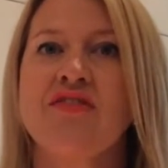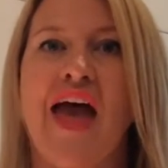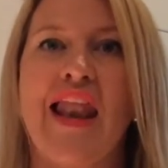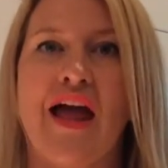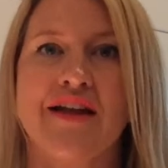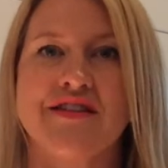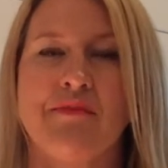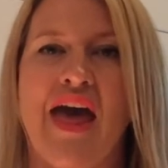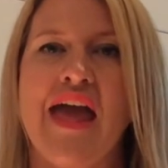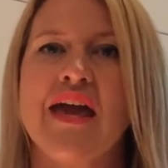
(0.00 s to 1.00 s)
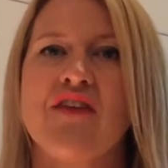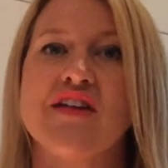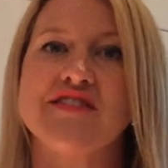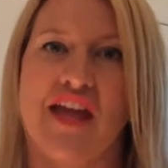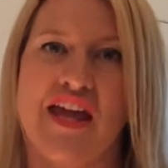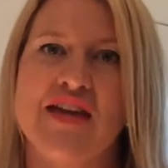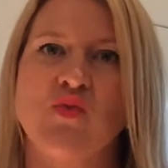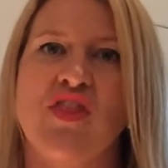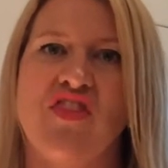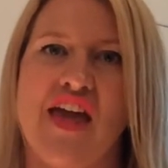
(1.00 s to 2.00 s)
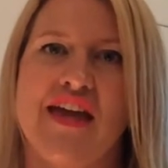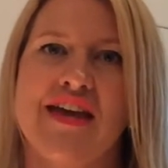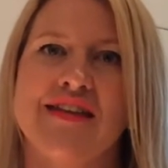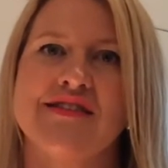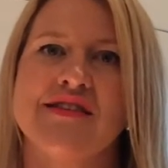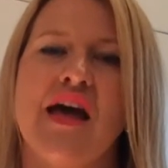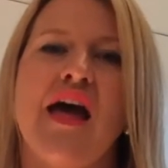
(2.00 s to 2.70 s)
they like to make that's a hit with their kids,